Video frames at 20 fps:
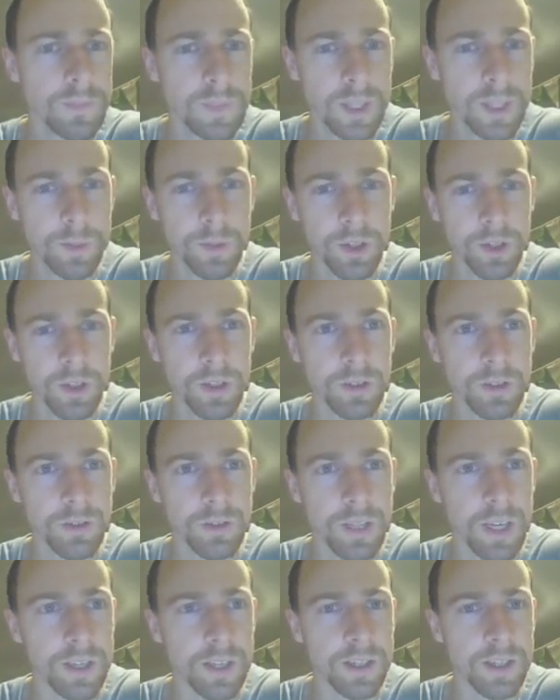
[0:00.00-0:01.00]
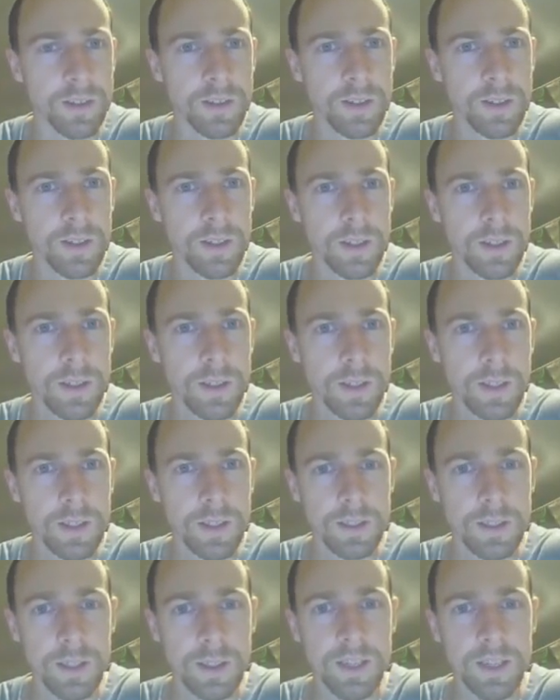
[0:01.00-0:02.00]
I'm not going to use that yet.
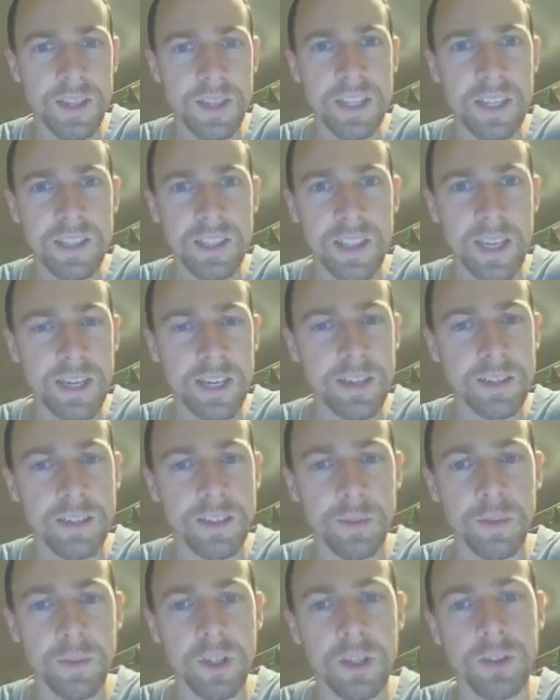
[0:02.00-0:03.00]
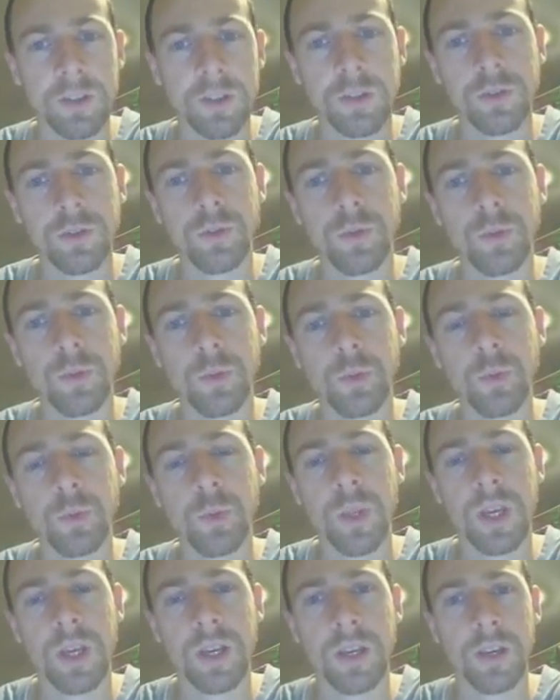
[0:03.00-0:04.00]
The next layer is I'm going to do
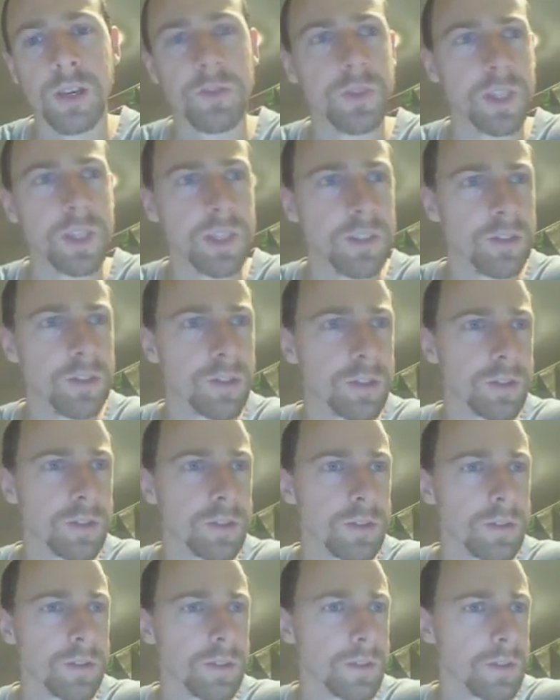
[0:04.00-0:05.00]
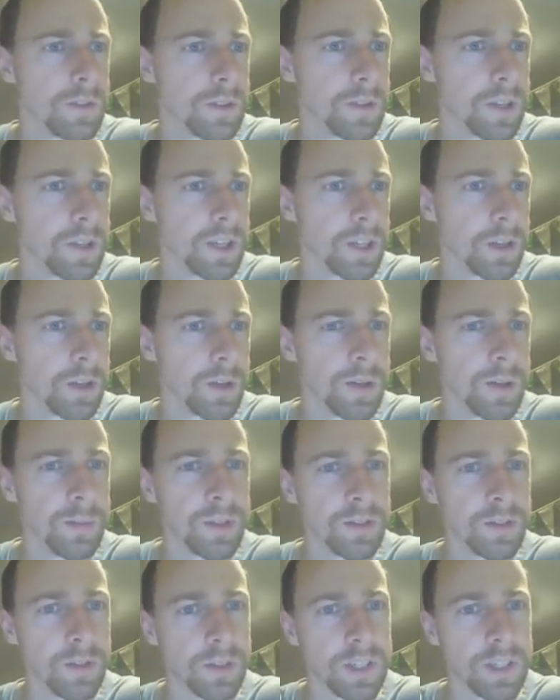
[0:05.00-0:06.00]
the village. I'm going to go
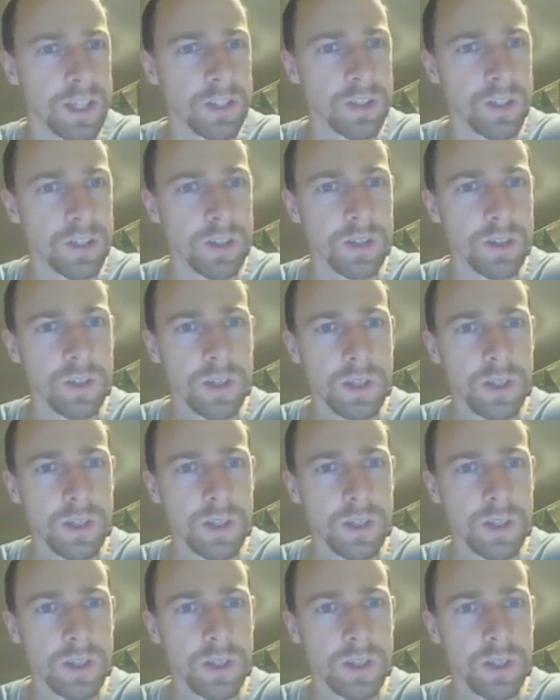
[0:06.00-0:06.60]
image rotation